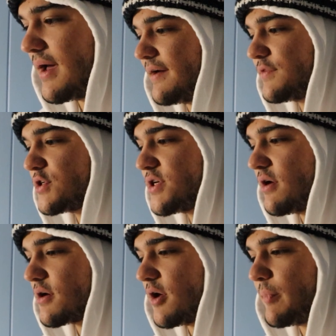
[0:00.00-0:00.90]
After she
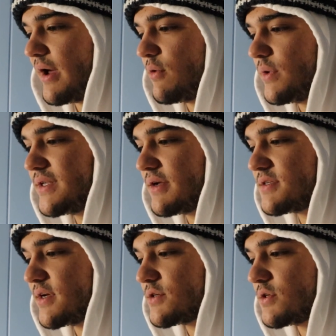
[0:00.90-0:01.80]
hung up, I went
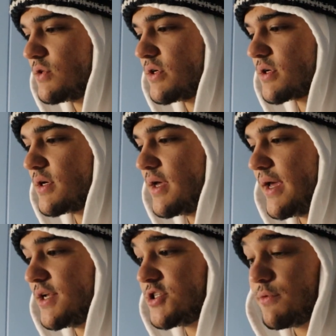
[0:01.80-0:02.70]
downstairs to look,
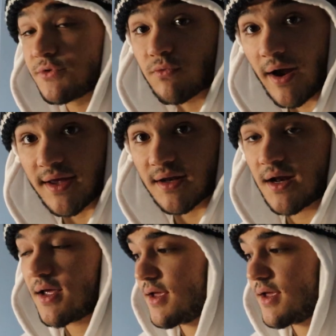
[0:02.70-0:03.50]
and she was right,